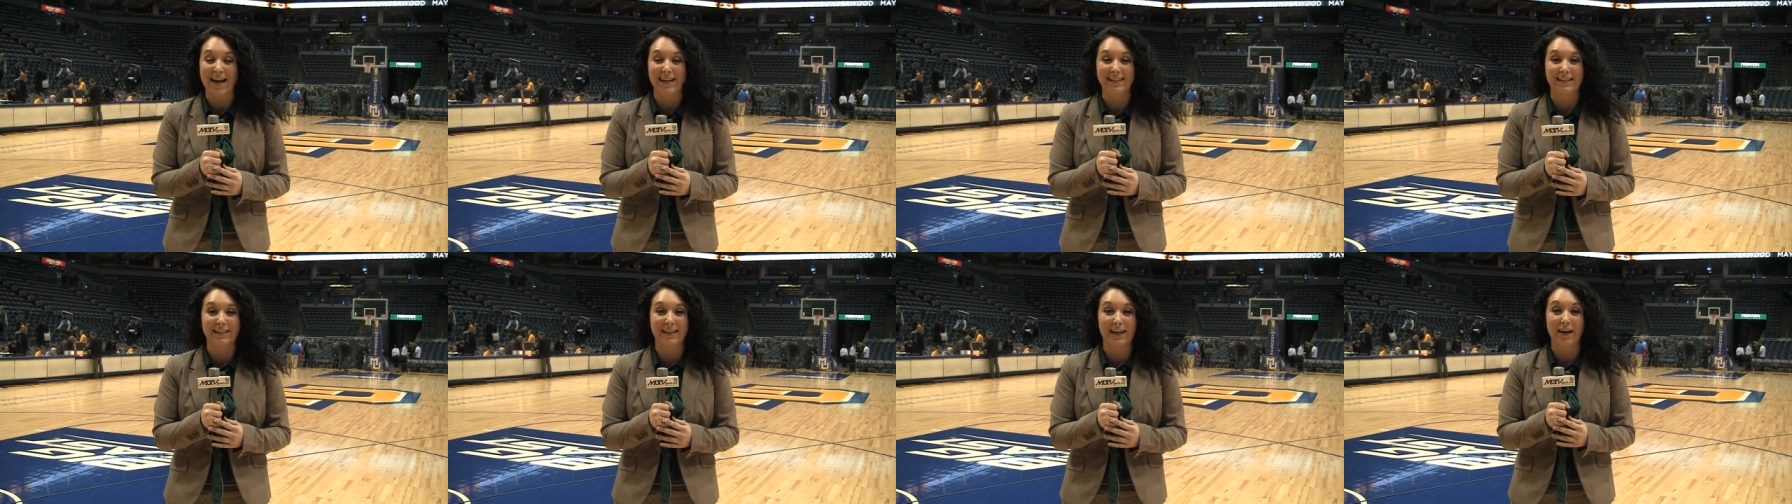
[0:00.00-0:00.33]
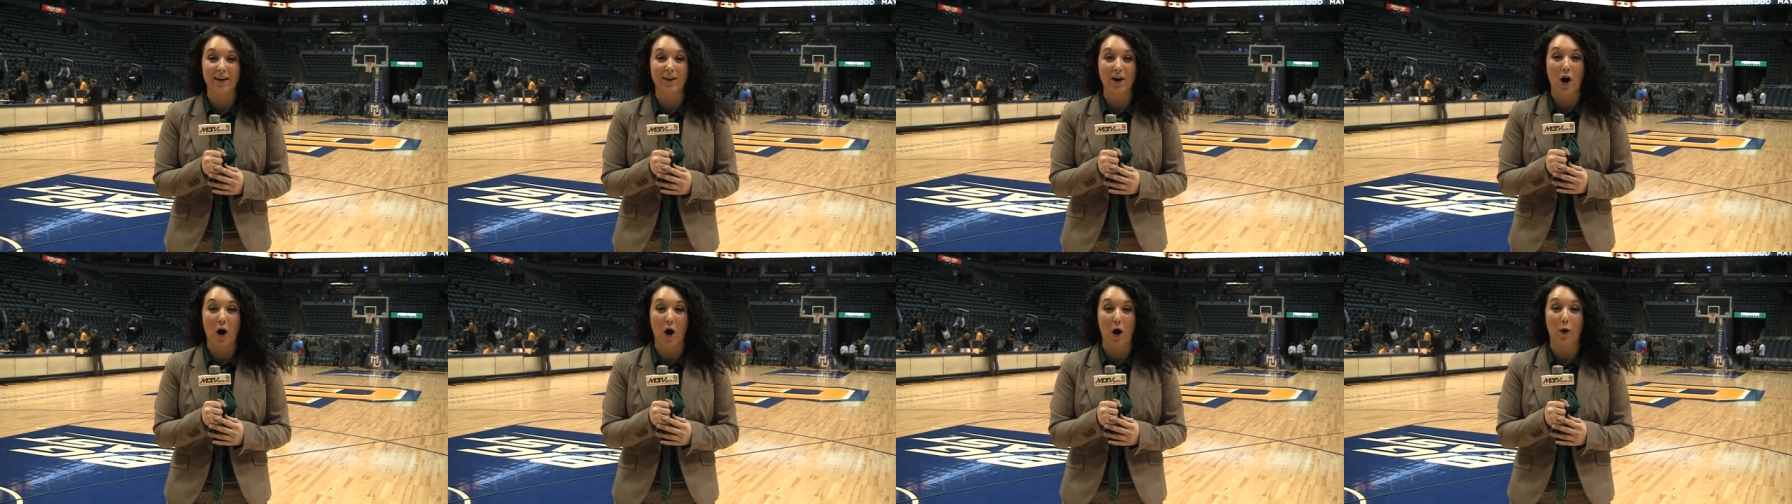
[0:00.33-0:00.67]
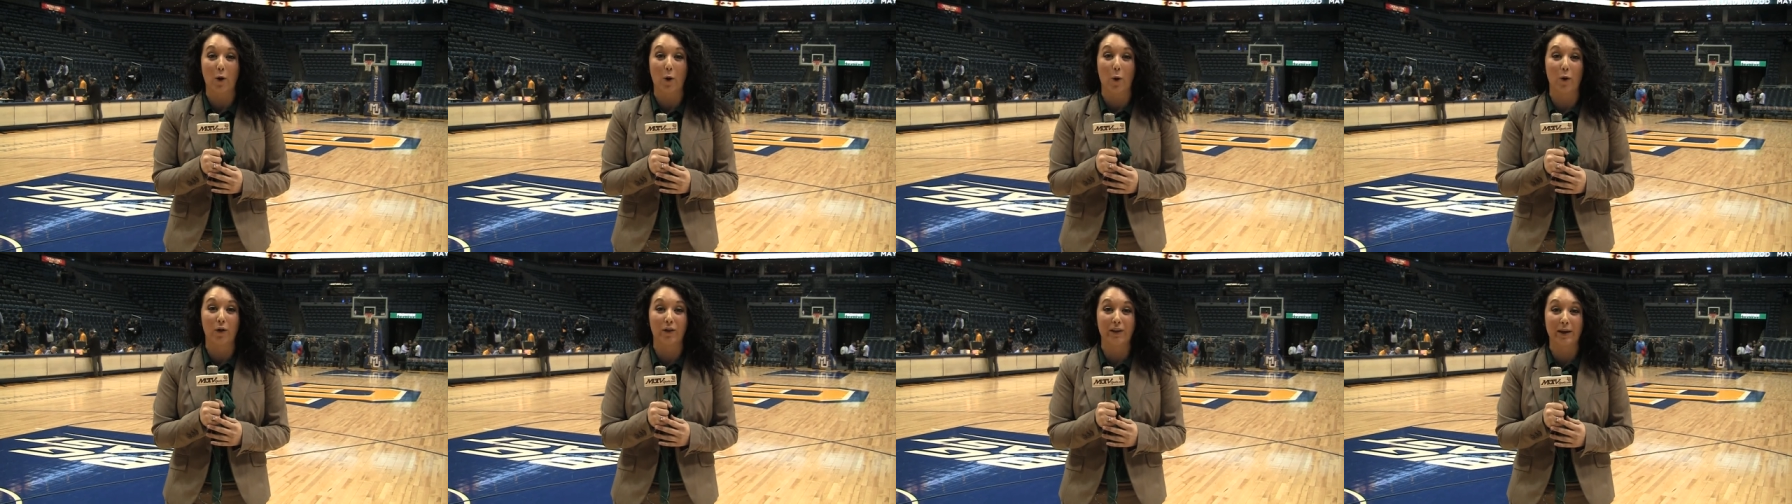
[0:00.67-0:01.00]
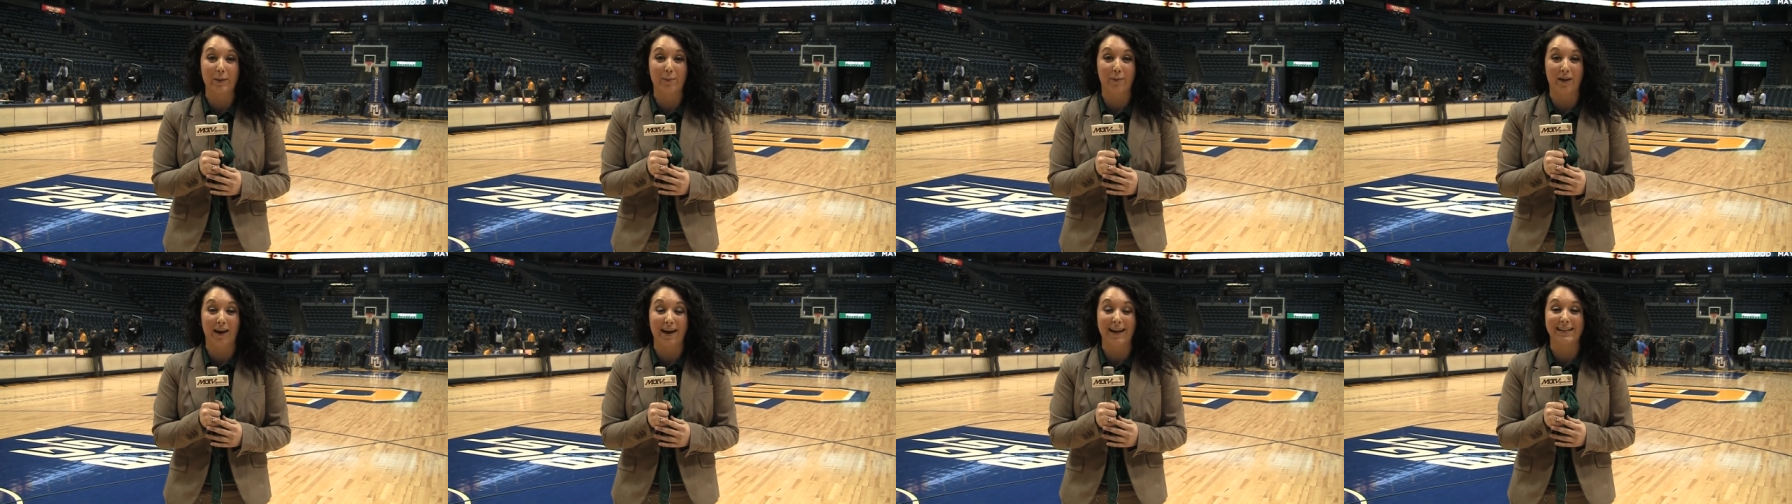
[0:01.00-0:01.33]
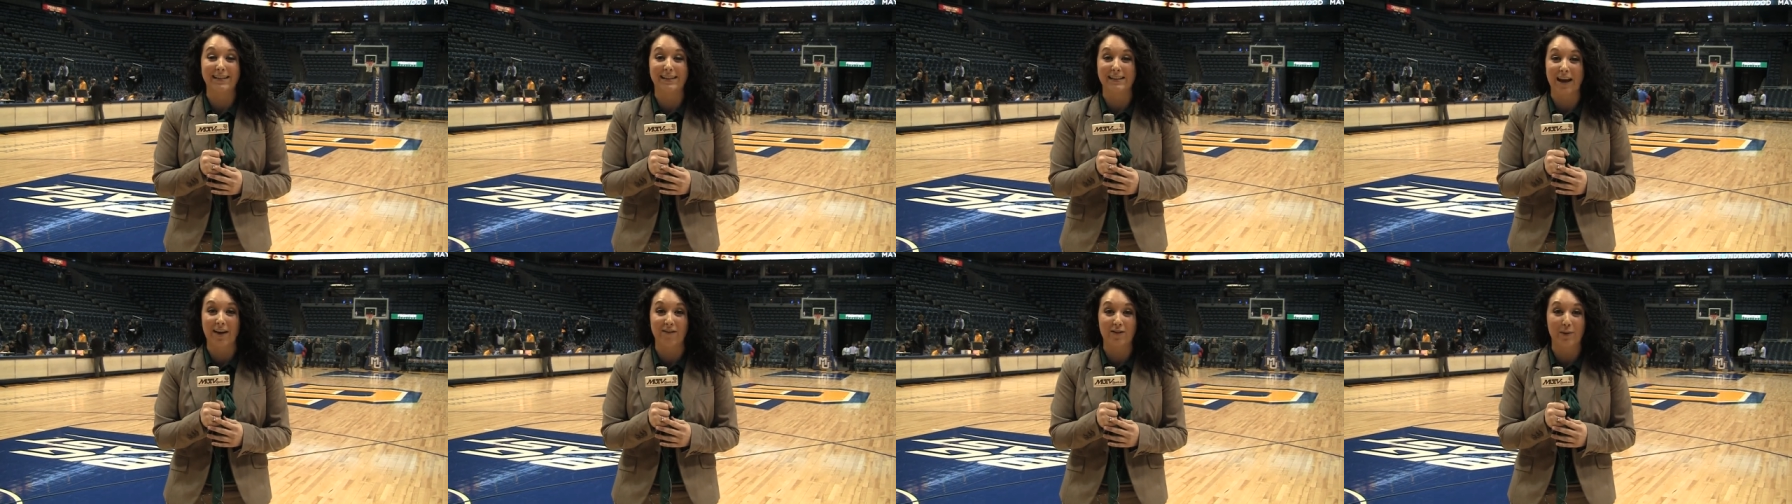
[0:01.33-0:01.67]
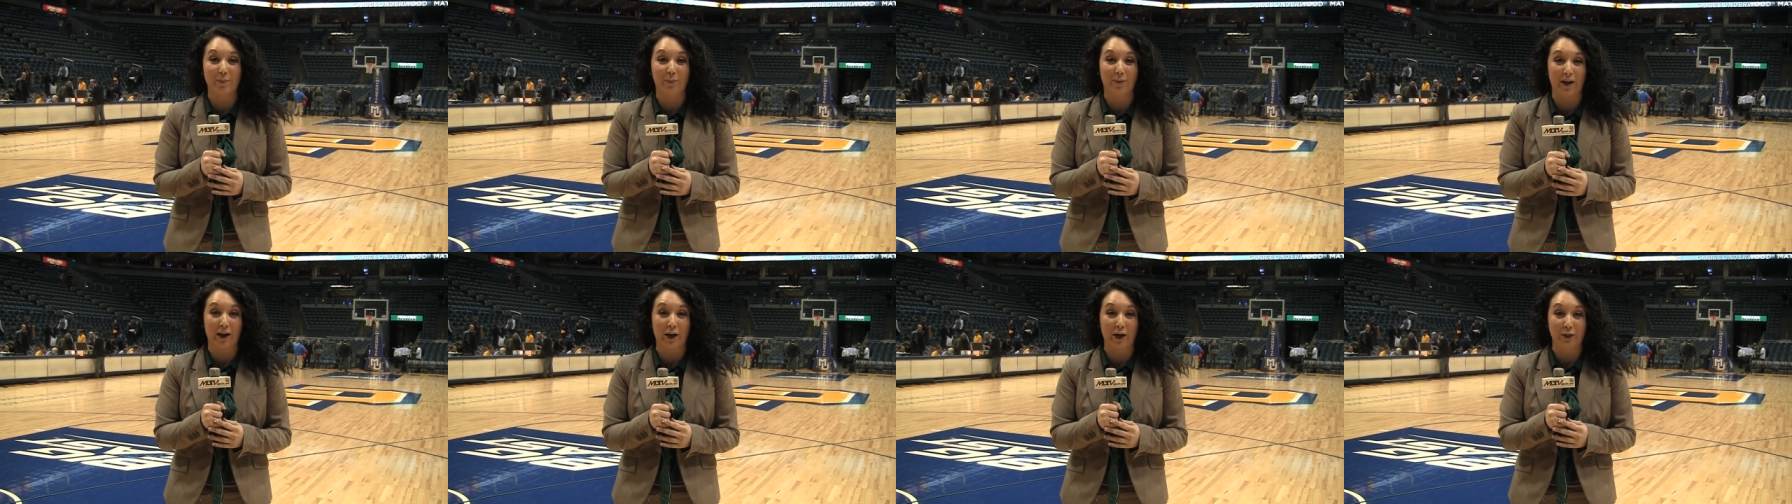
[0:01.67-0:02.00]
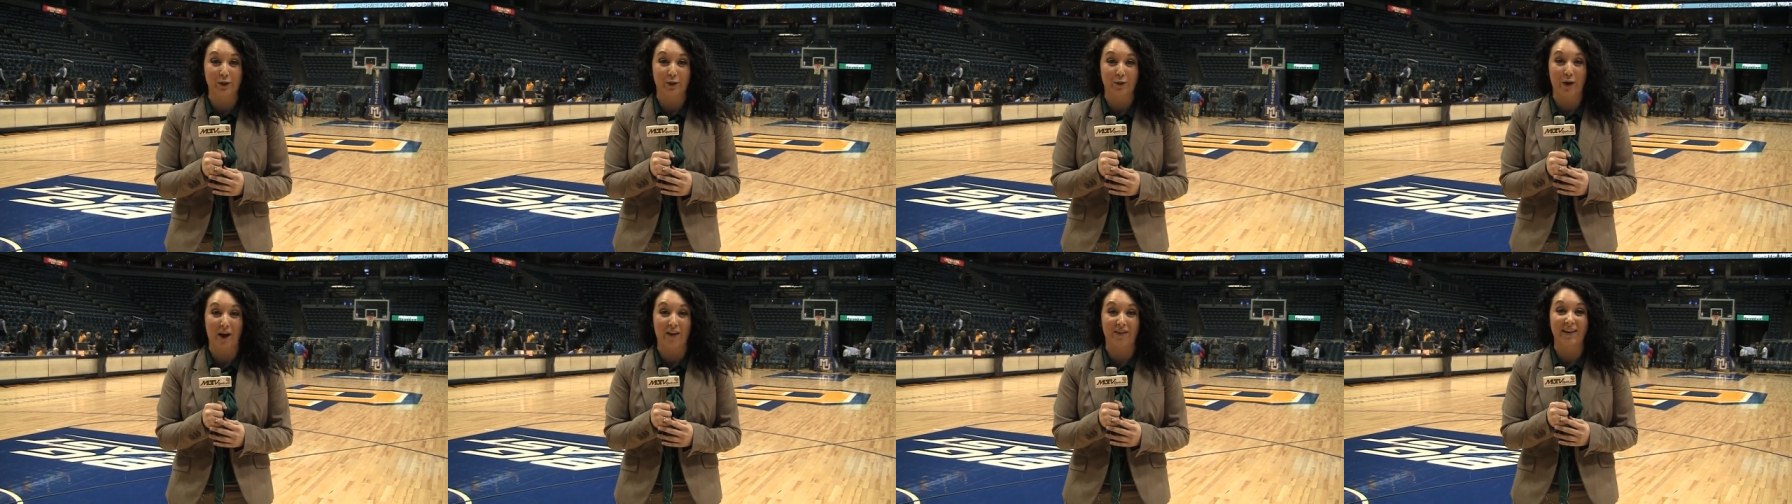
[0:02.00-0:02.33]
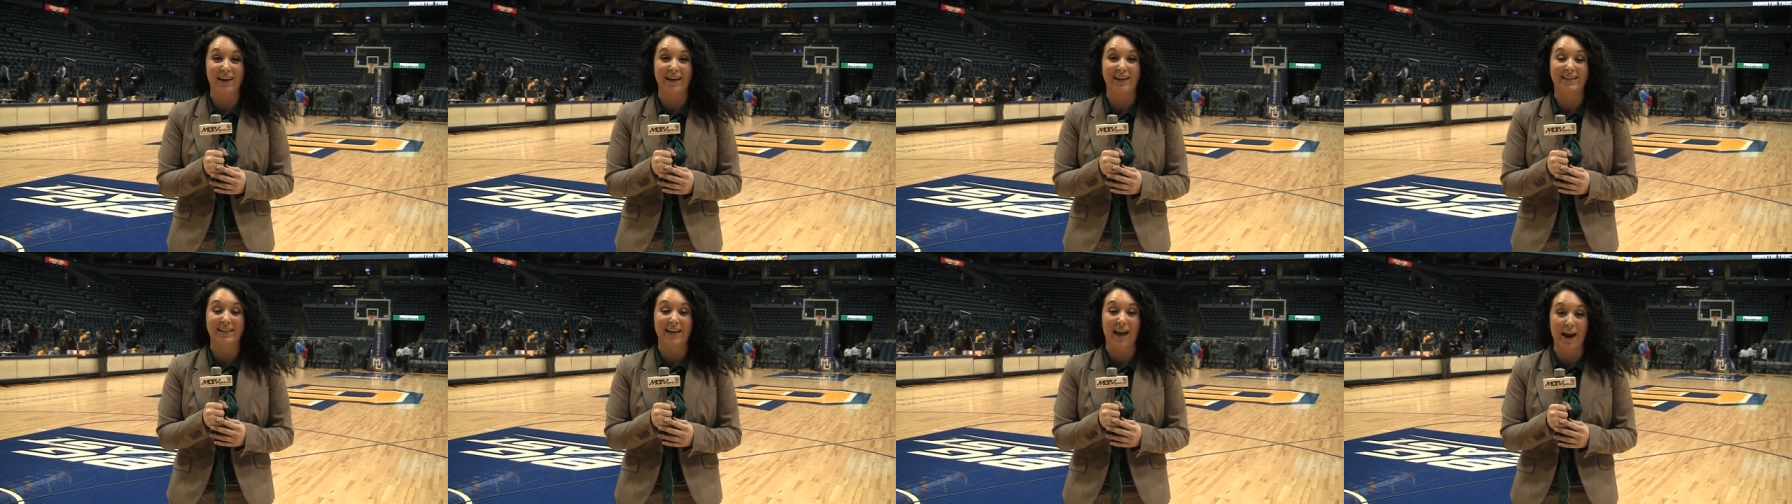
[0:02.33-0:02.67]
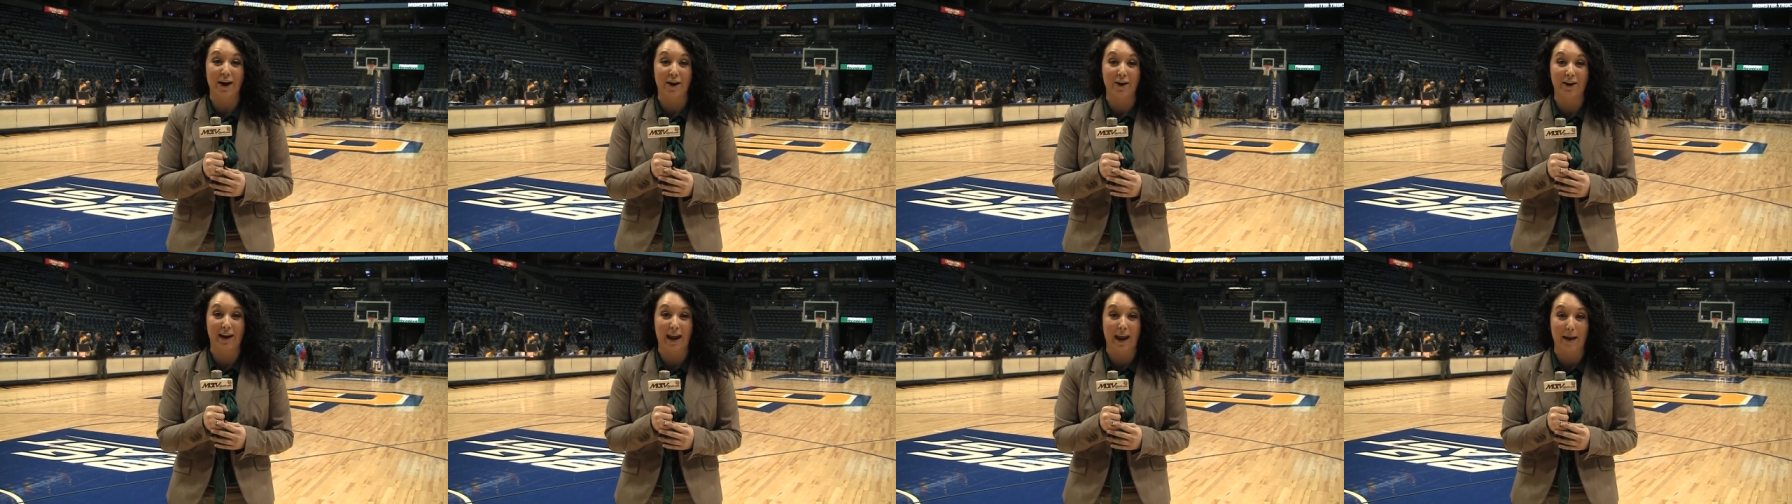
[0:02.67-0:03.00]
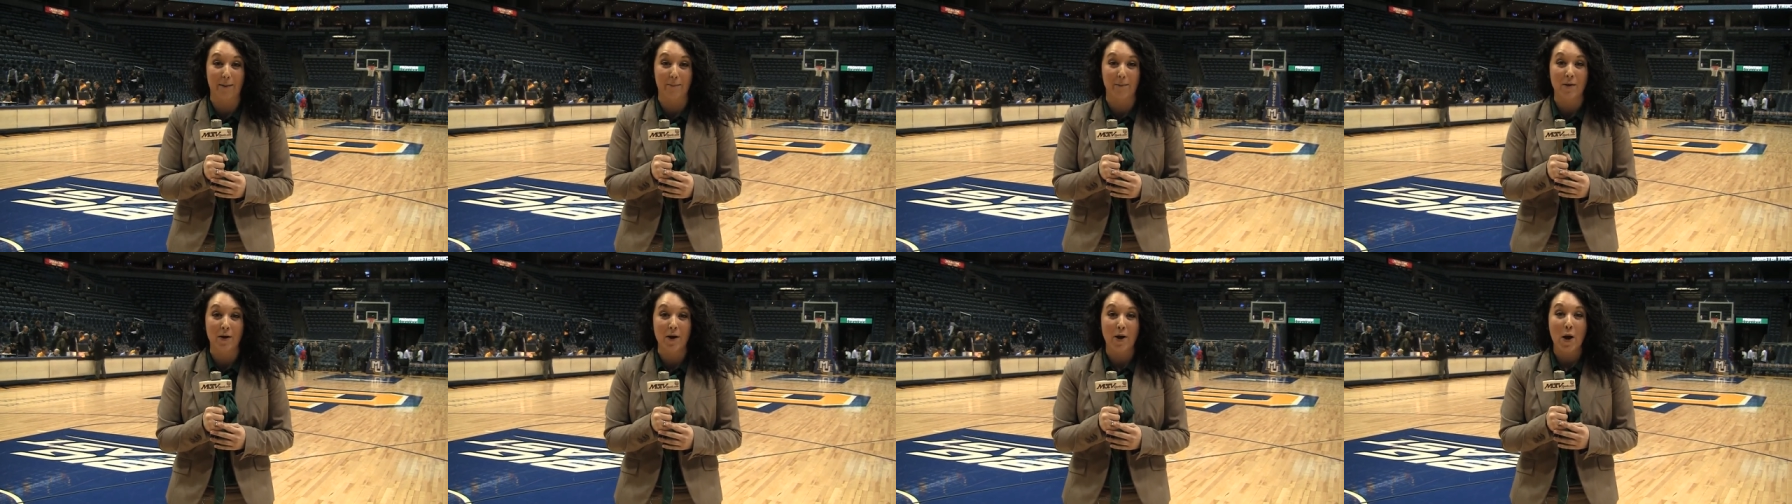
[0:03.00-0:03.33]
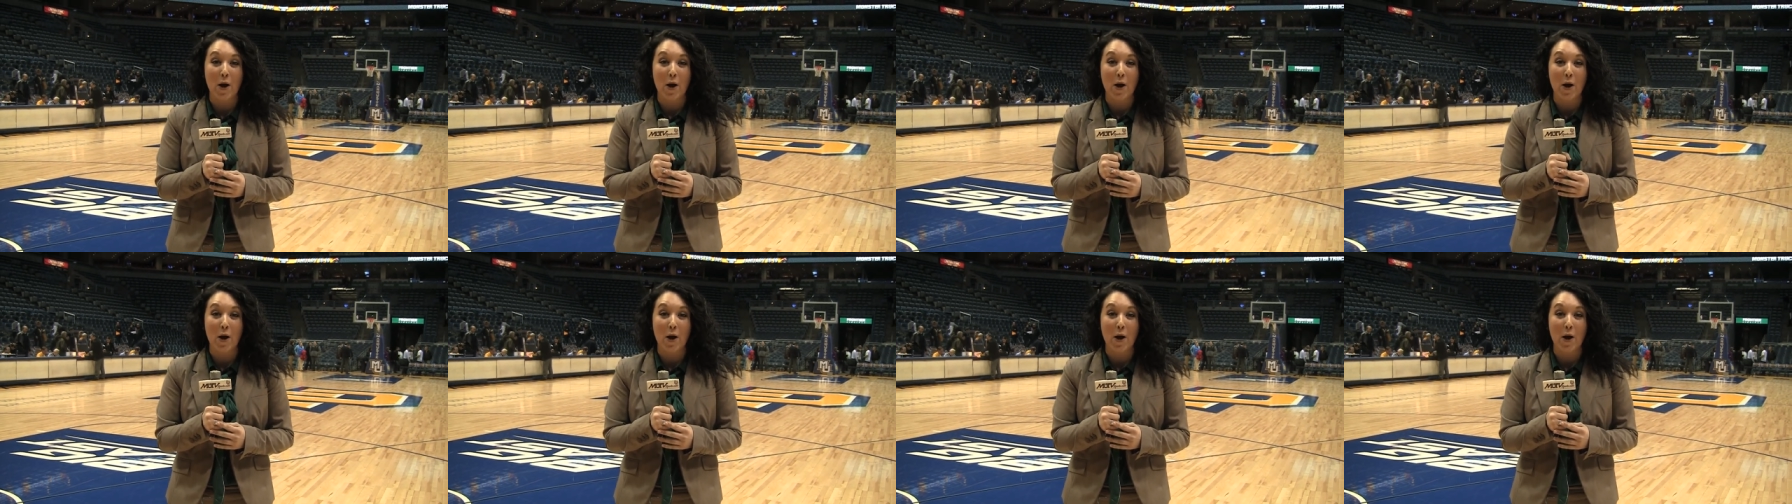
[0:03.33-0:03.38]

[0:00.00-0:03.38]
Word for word: as Seton Hall only played seven players throughout the entire game.